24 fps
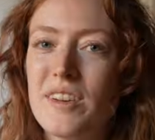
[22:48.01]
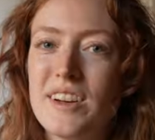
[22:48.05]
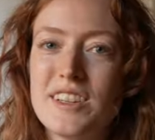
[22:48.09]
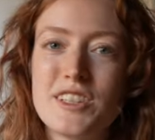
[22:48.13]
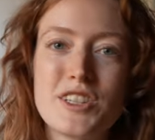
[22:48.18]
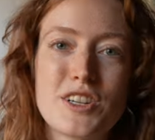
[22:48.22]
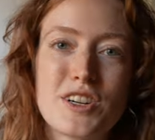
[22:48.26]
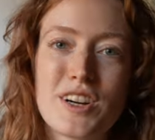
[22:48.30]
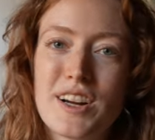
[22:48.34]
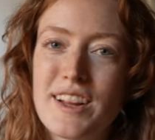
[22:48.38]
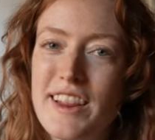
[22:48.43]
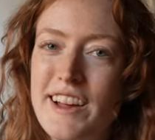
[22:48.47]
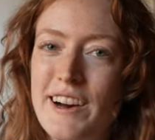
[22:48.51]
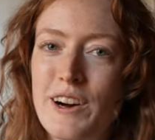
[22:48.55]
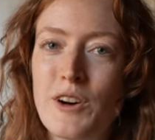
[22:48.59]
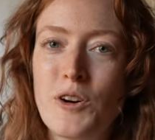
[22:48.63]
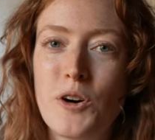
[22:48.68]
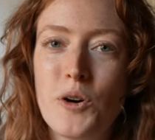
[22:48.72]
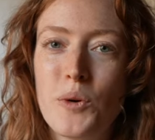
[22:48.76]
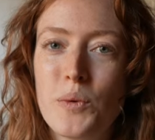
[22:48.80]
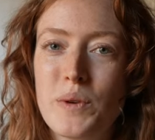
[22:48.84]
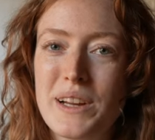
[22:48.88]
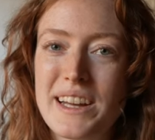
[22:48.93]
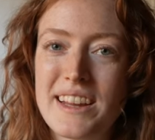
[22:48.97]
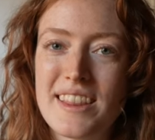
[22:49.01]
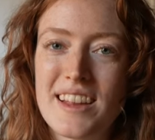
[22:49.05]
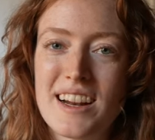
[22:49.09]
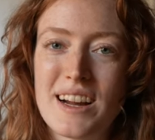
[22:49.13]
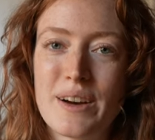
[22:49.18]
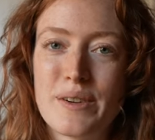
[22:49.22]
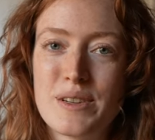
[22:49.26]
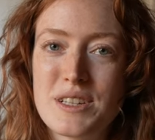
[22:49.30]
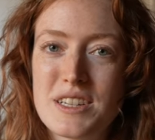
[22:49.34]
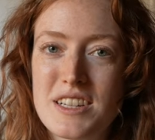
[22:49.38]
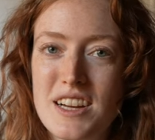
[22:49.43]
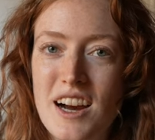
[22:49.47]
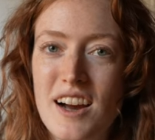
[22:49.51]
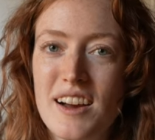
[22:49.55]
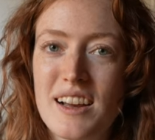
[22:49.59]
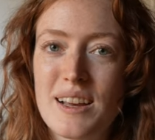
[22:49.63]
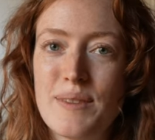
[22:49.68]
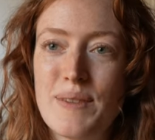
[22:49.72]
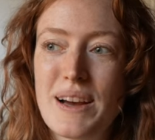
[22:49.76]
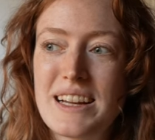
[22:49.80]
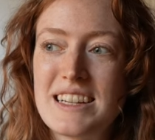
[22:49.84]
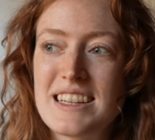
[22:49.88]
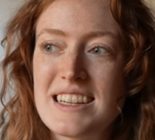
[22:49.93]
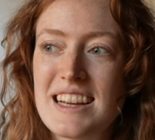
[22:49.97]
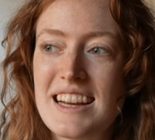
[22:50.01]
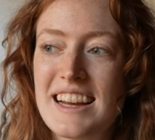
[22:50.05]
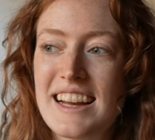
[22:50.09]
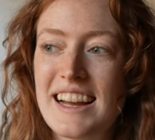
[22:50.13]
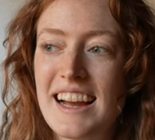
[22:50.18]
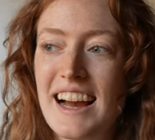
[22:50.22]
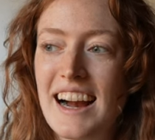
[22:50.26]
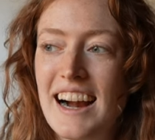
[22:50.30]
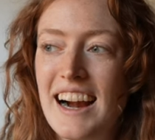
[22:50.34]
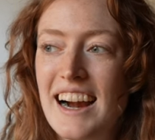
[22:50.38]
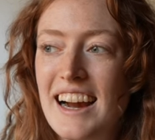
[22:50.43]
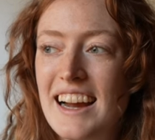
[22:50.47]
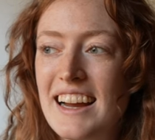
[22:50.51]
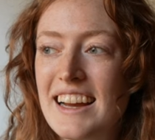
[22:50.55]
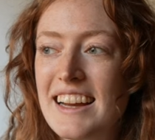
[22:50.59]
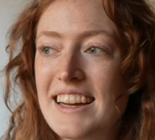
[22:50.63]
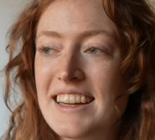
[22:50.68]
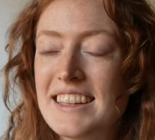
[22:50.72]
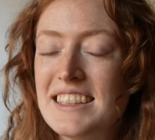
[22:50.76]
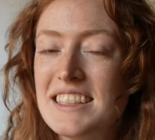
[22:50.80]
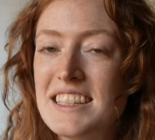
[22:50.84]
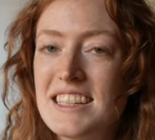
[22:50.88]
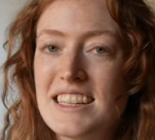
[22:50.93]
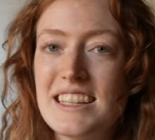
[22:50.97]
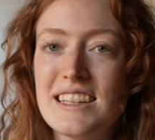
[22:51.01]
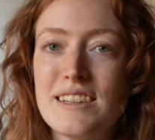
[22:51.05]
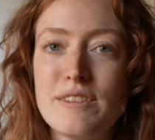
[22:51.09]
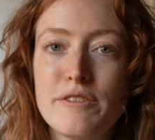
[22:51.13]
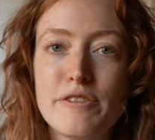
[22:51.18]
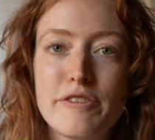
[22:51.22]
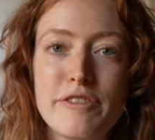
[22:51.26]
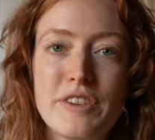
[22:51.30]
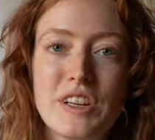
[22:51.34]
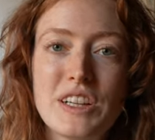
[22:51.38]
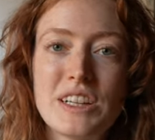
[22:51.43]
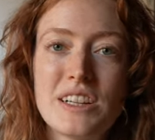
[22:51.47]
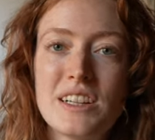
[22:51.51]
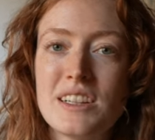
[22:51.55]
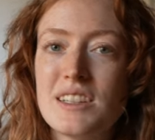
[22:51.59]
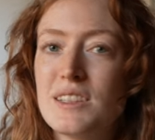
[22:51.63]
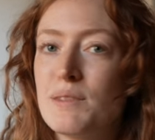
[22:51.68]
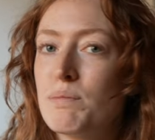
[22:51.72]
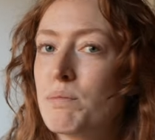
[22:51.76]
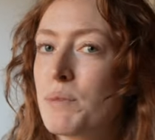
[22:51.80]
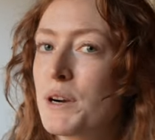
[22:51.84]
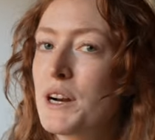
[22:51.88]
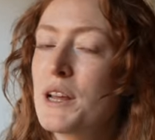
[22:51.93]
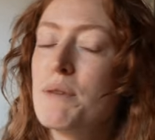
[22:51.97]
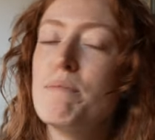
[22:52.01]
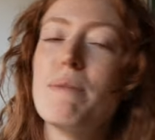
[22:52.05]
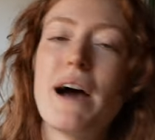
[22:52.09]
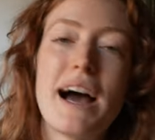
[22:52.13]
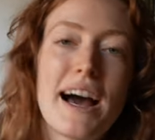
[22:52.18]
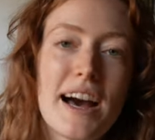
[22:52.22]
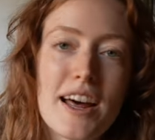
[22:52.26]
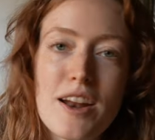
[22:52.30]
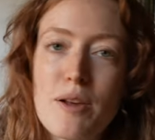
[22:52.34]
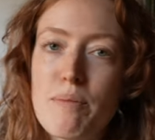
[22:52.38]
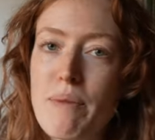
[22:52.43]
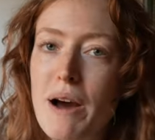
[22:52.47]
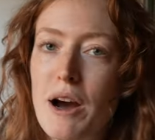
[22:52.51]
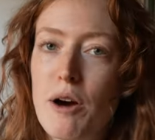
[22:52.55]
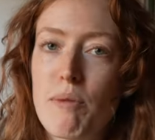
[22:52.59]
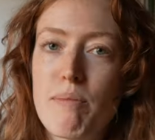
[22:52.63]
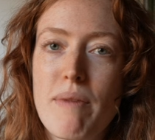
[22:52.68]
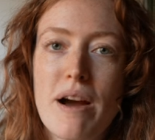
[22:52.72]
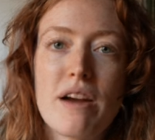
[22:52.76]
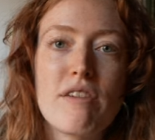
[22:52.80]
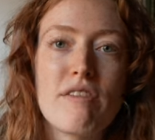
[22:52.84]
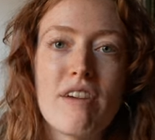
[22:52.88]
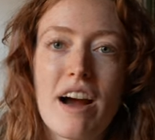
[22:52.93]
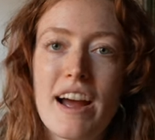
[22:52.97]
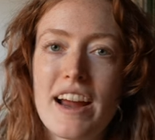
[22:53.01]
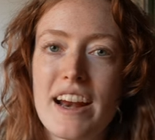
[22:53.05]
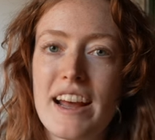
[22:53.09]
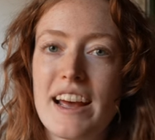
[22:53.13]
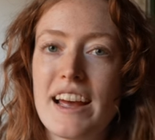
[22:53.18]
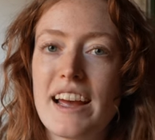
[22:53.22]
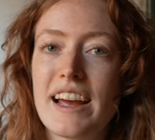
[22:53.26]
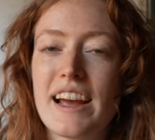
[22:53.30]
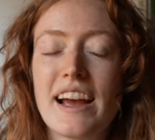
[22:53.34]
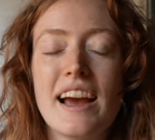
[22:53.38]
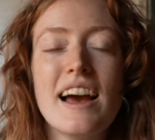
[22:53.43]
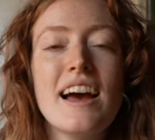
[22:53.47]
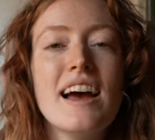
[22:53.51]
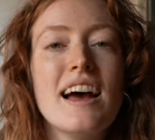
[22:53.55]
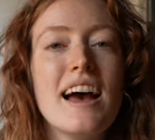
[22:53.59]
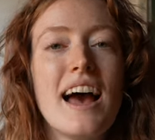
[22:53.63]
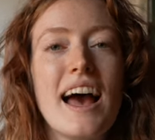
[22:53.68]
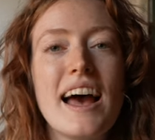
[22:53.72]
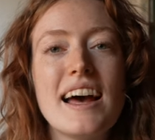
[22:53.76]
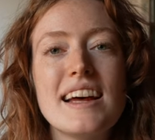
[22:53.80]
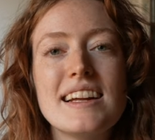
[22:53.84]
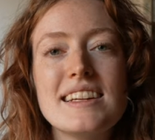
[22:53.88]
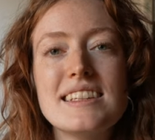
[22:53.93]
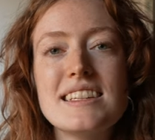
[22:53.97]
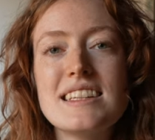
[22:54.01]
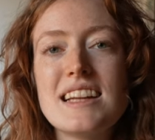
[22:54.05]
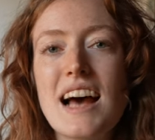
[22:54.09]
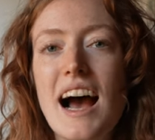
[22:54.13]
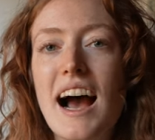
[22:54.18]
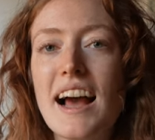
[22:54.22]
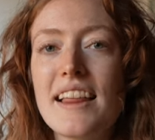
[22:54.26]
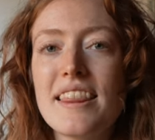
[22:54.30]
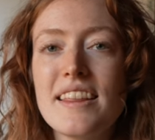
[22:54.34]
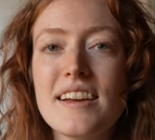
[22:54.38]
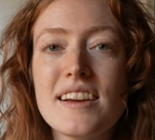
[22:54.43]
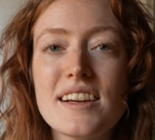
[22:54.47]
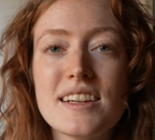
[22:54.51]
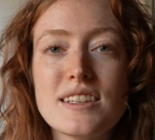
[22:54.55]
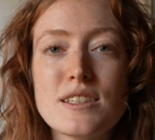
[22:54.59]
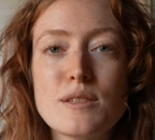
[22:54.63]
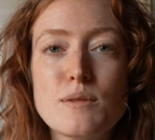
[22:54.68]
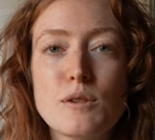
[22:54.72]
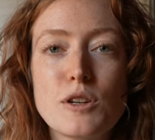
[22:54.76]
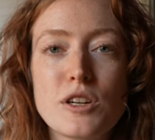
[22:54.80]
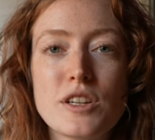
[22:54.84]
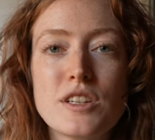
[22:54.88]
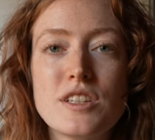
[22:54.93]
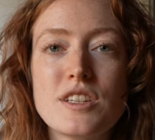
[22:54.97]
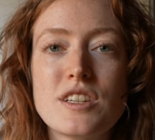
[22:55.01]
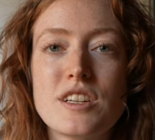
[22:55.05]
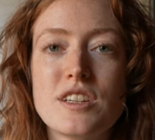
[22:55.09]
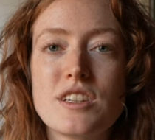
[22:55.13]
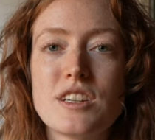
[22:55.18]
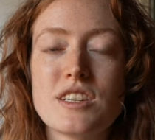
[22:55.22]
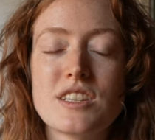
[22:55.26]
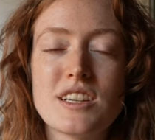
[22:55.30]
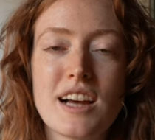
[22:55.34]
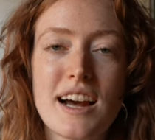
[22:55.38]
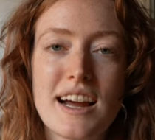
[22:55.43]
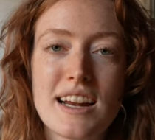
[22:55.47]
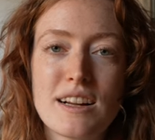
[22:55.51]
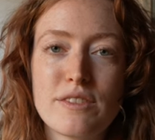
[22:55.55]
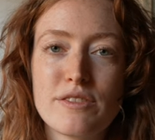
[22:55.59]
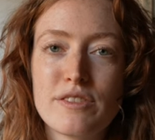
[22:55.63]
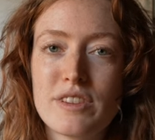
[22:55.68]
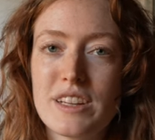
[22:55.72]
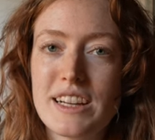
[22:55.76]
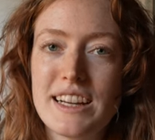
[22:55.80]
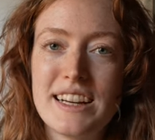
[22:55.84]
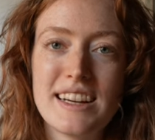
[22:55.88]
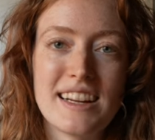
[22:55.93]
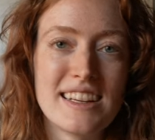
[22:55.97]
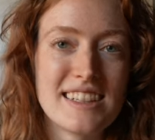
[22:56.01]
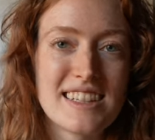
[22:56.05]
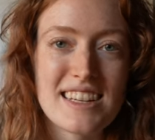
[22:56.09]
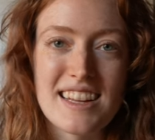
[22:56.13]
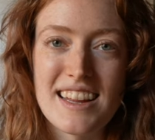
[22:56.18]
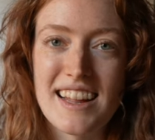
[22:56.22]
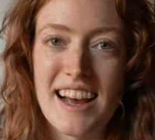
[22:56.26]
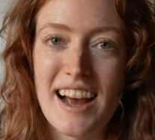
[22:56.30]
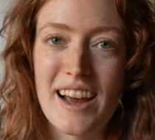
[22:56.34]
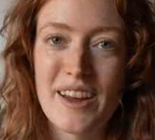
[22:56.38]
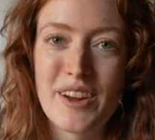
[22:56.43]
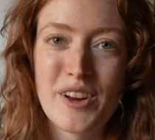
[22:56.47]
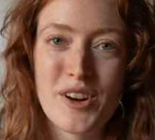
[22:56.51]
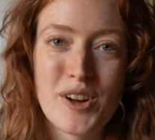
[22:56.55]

During that whole week that I was documenting, I did feel pretty bad about my writing and I think it's good to just kind of lean into that.